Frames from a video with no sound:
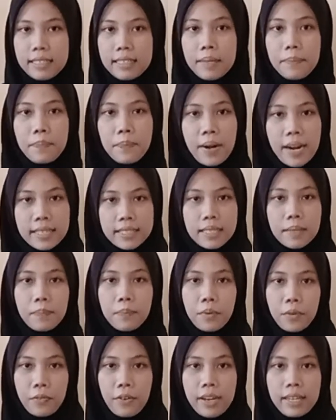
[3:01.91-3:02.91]
The present
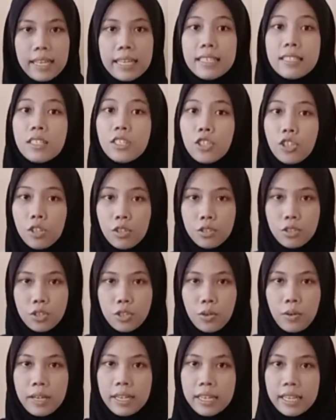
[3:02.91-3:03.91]
perfect is
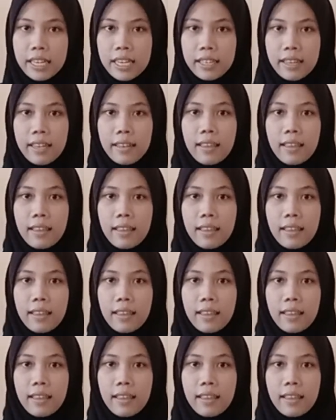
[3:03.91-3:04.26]
used to indicate